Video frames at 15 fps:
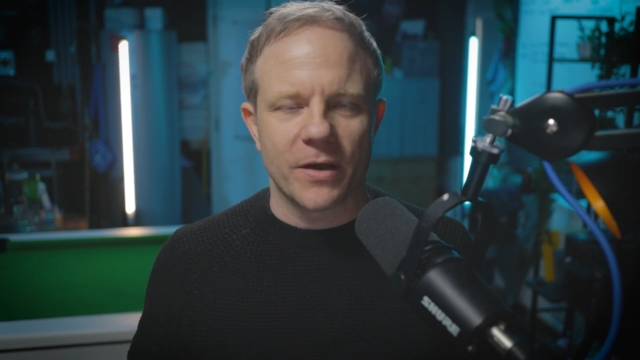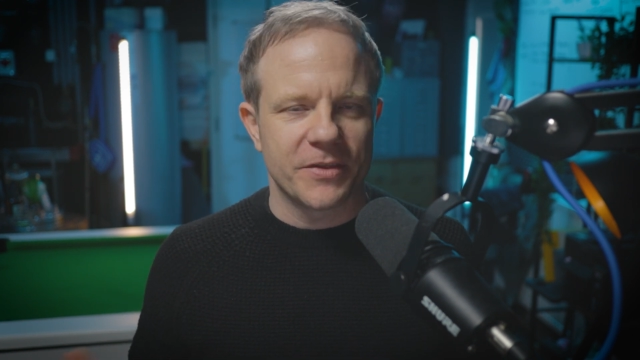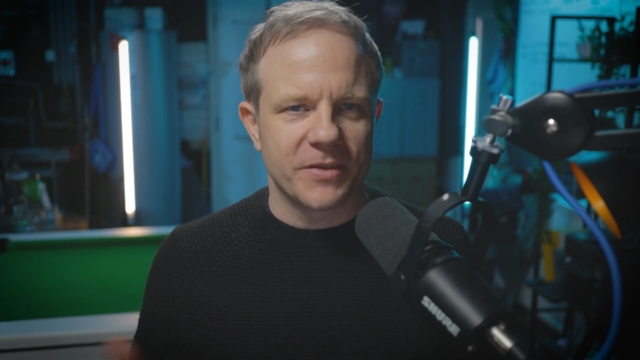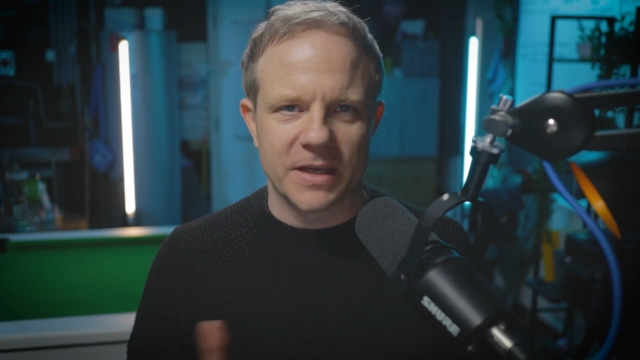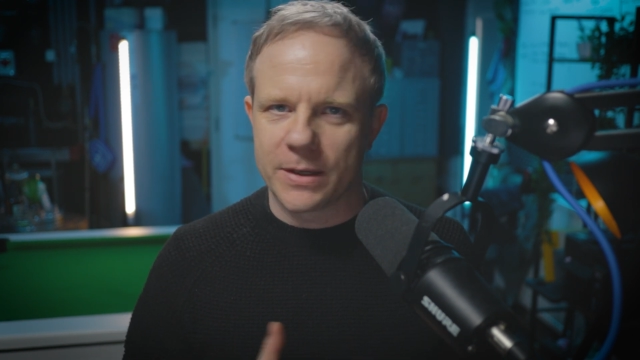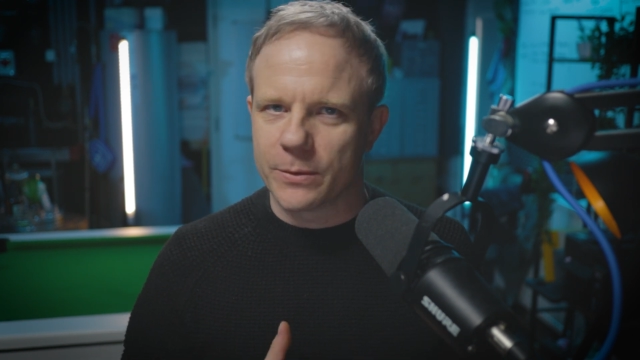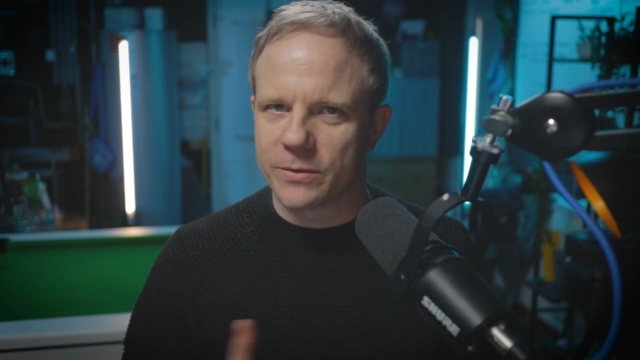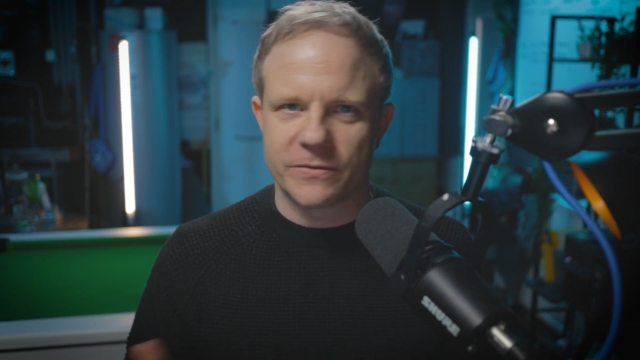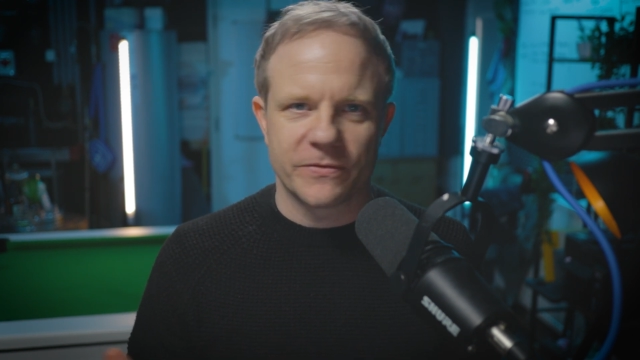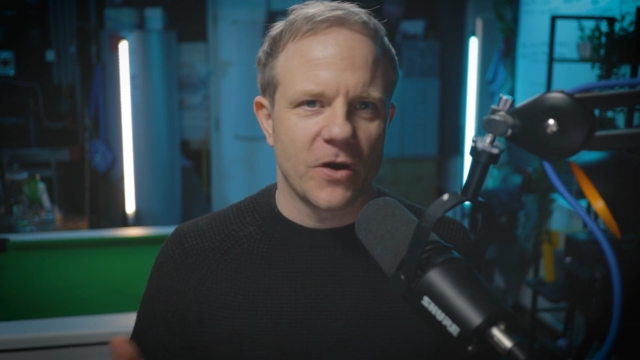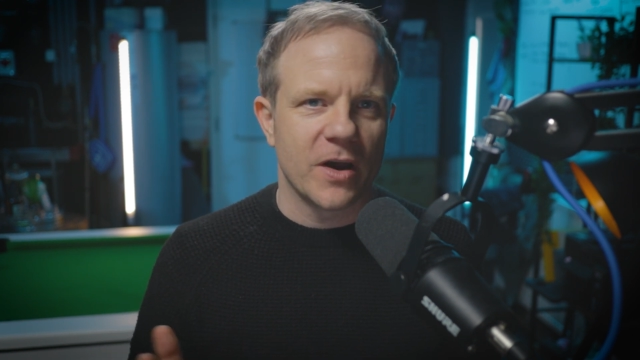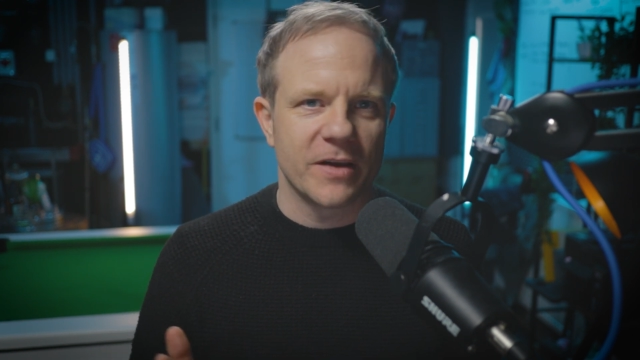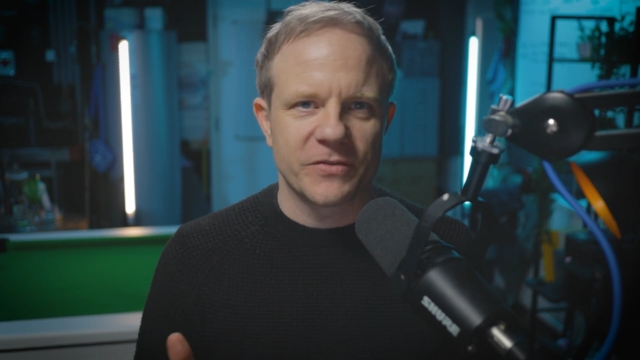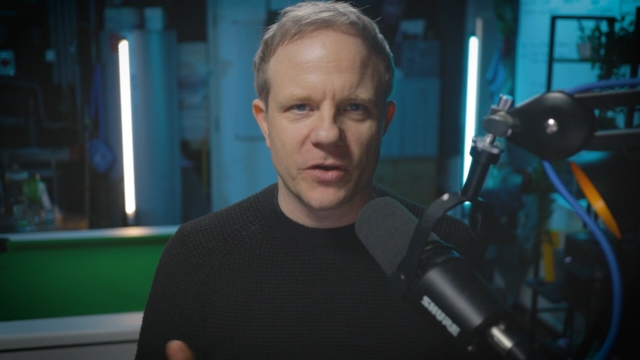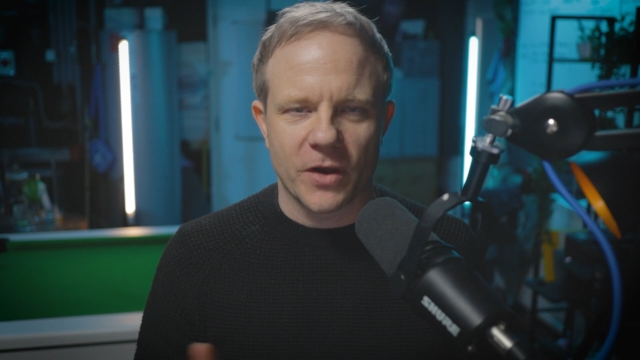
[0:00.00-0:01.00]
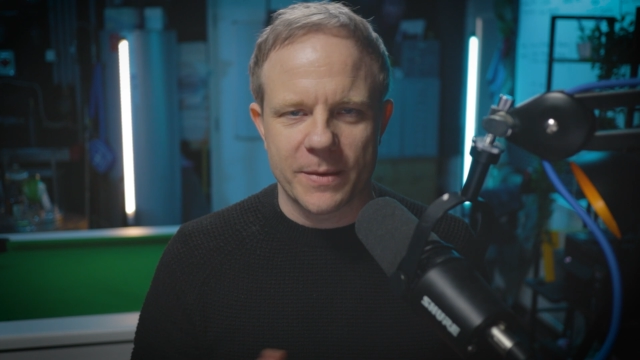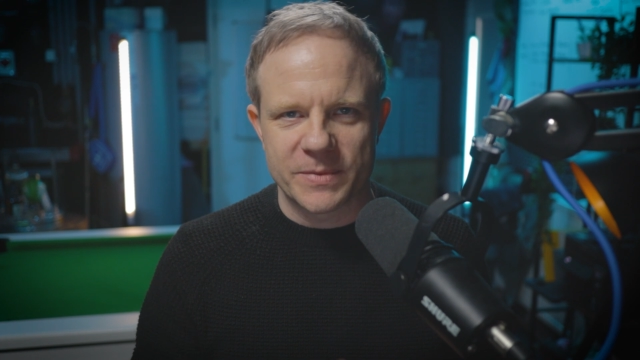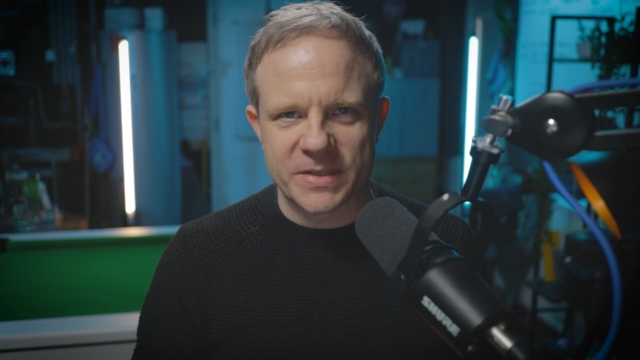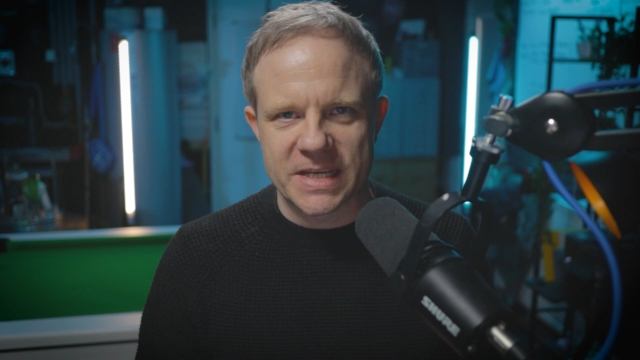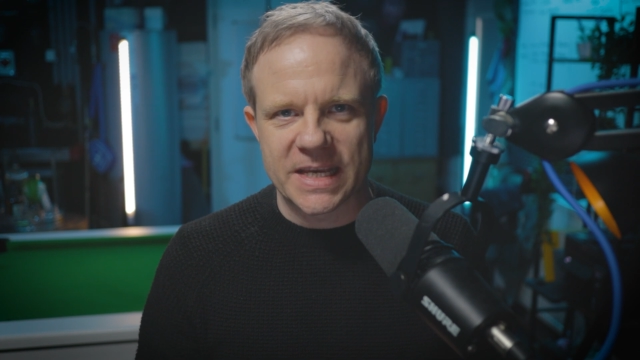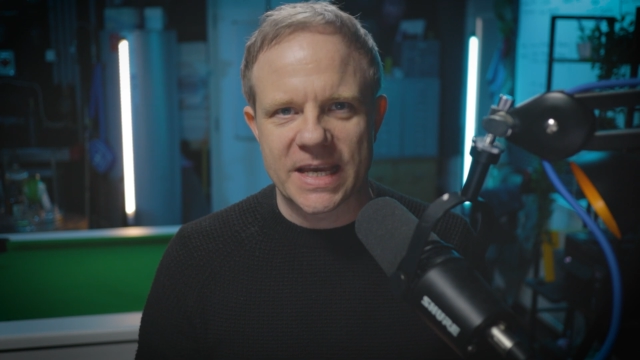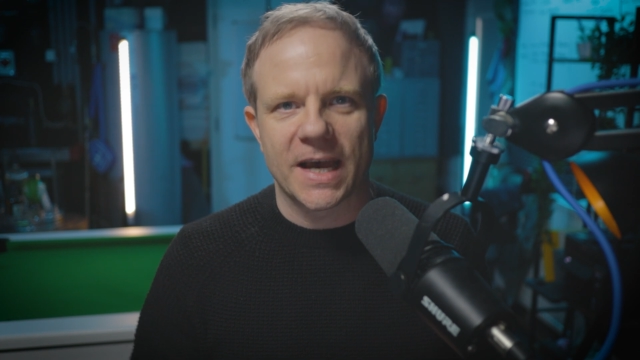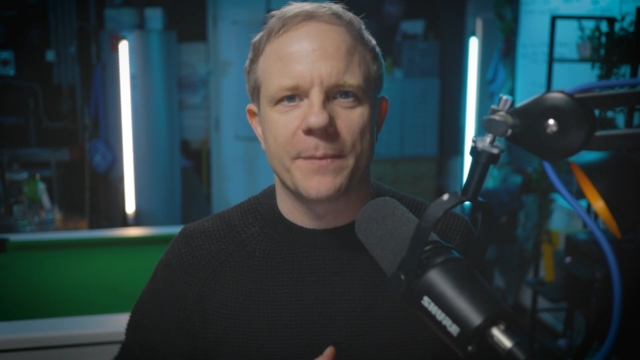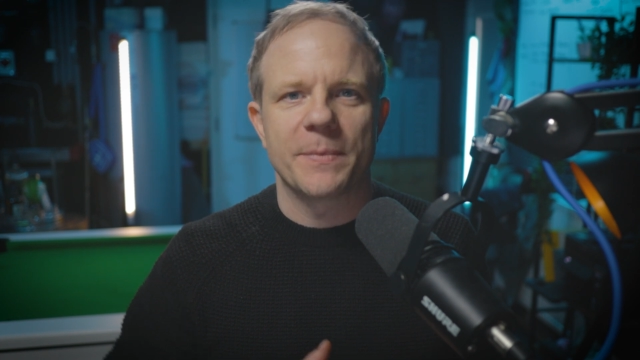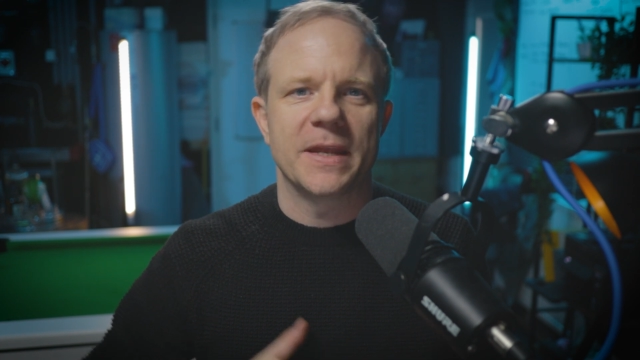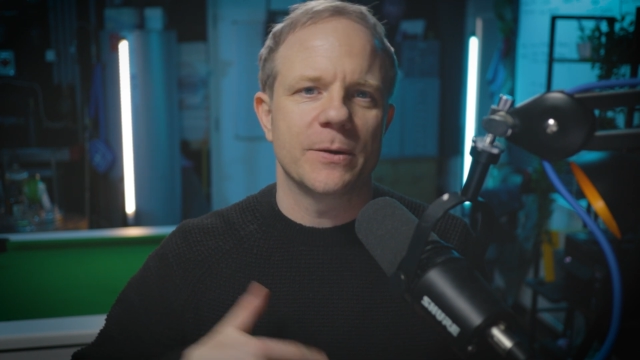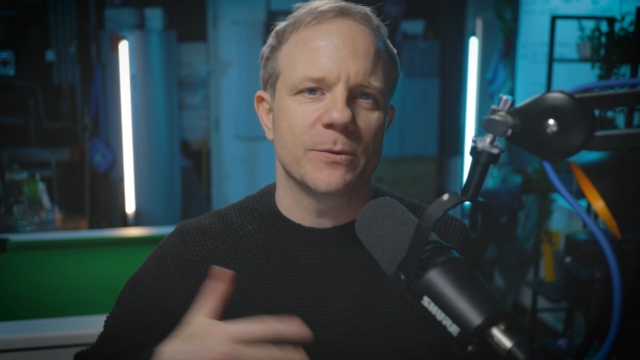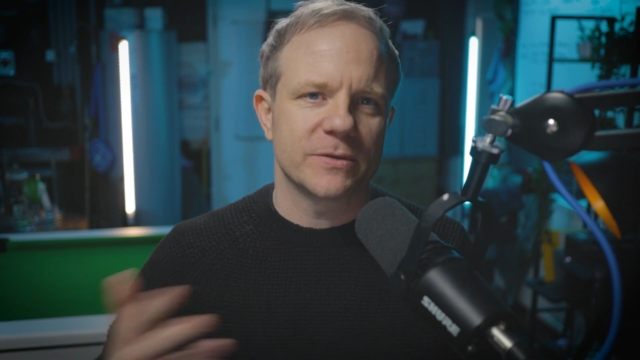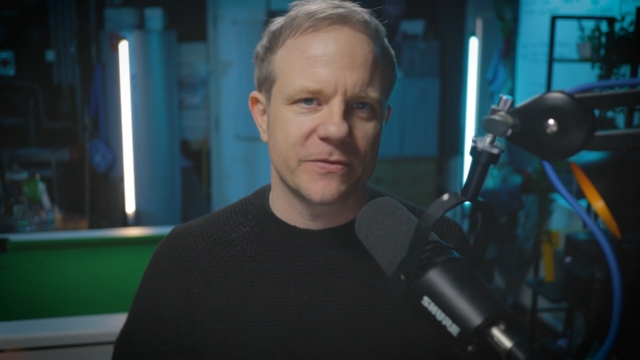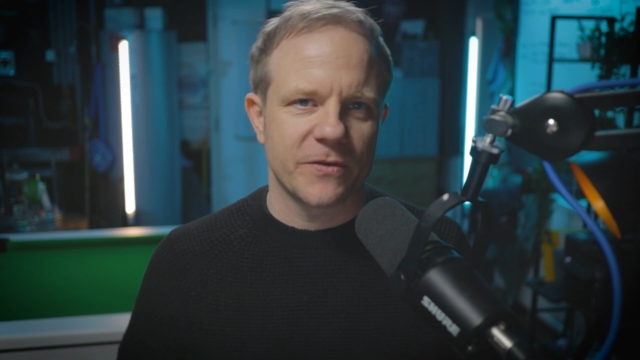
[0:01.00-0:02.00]
I think it was 5 times income, then
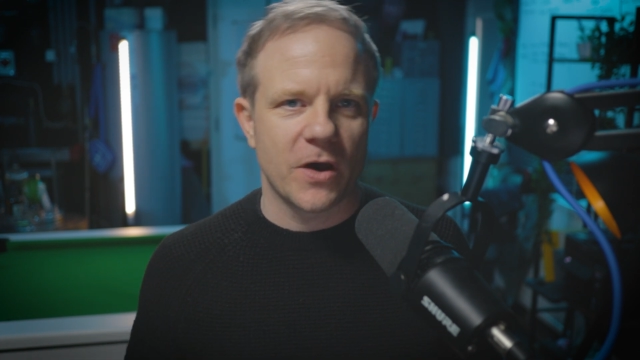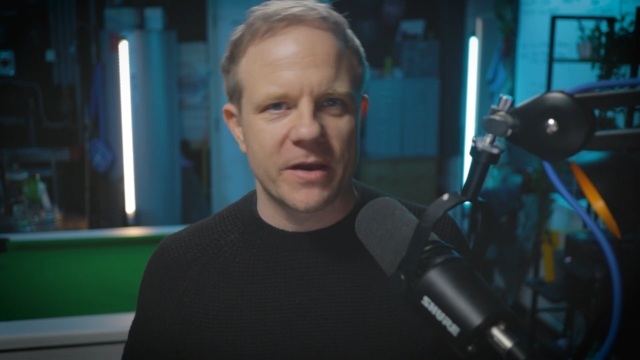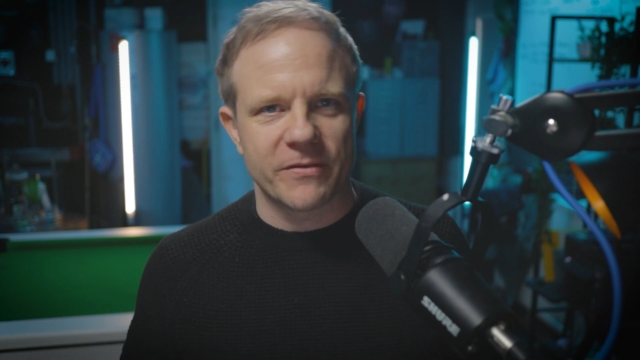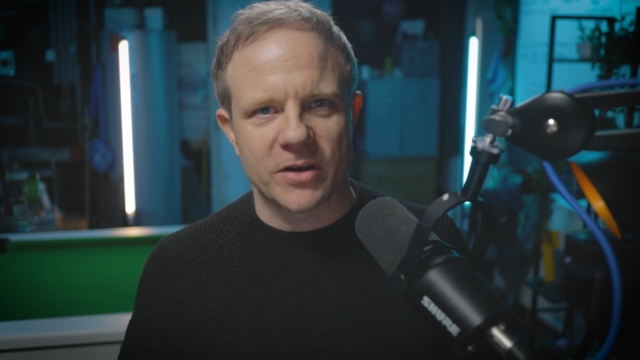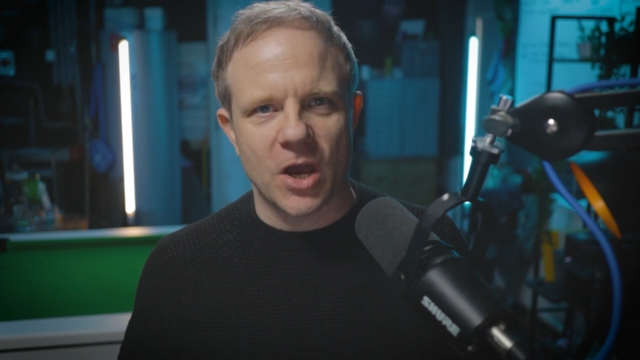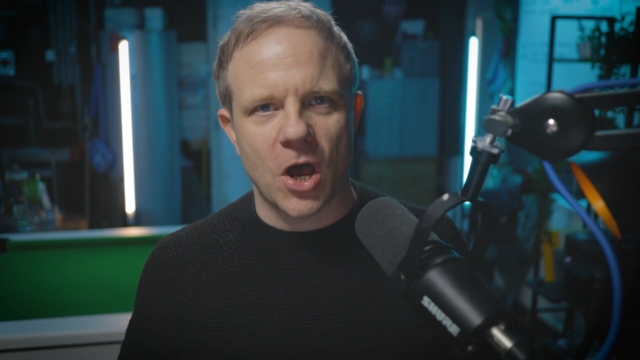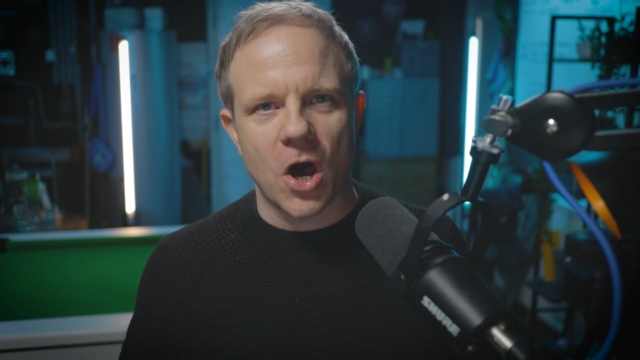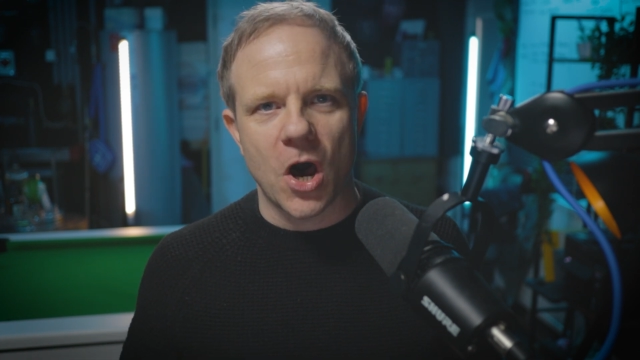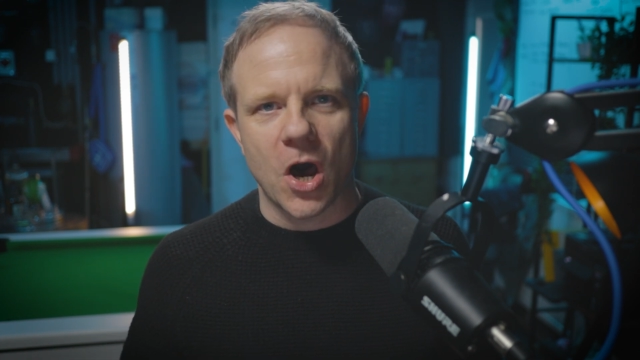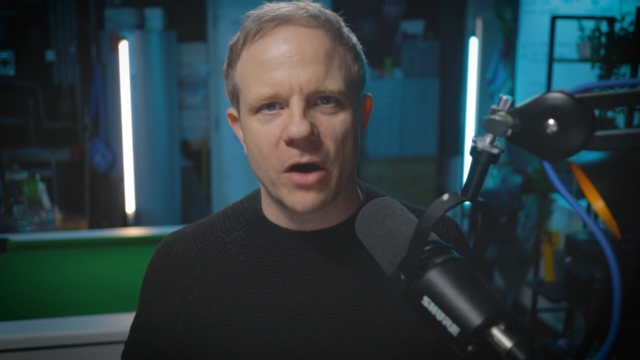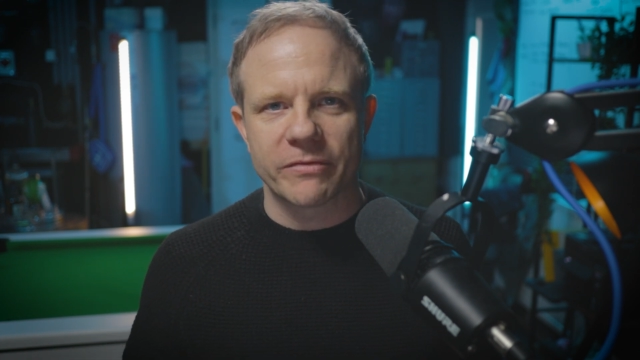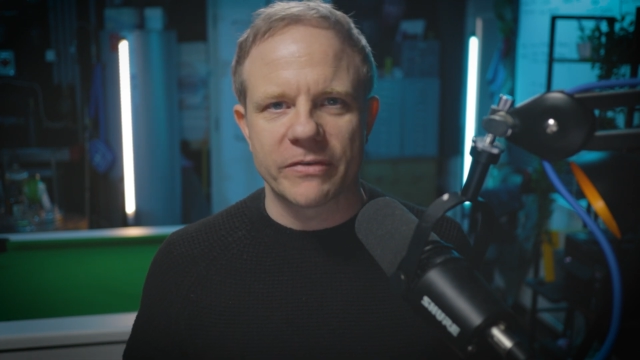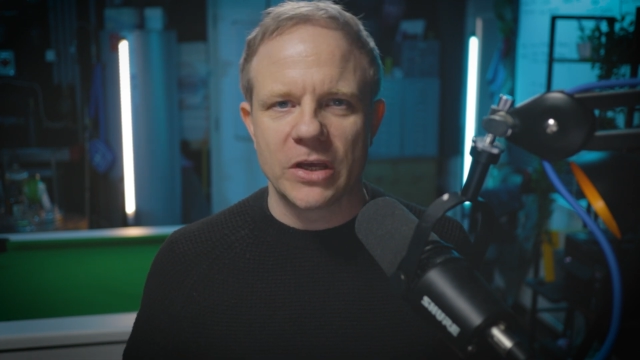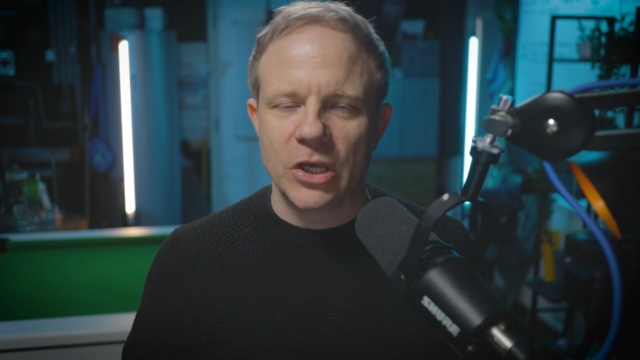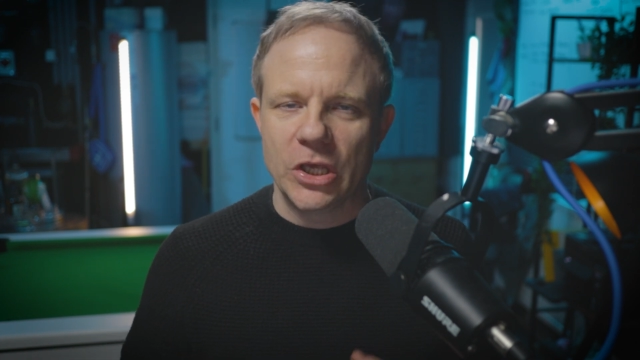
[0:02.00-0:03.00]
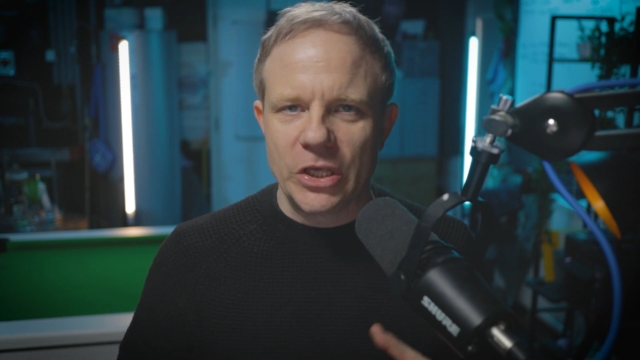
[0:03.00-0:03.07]
it was 5.5.